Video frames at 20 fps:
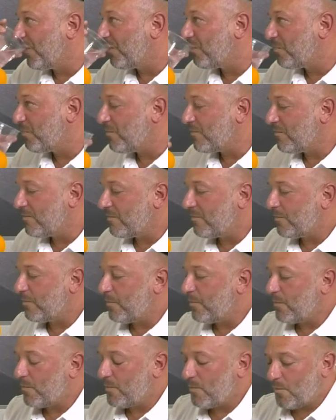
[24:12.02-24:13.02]

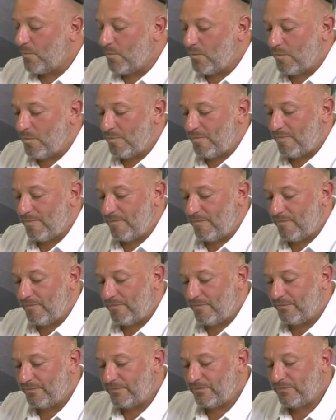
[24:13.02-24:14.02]

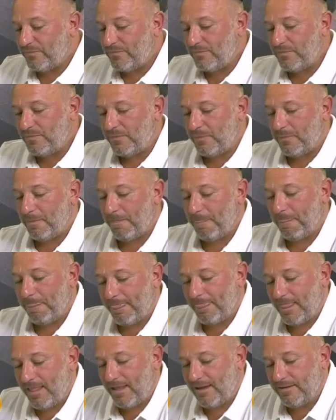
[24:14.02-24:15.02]

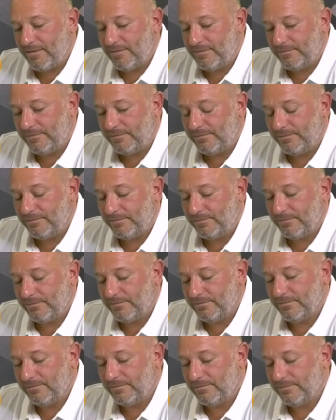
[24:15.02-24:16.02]

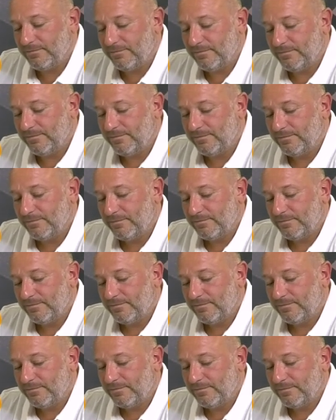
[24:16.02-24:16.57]
The person shown says nothing.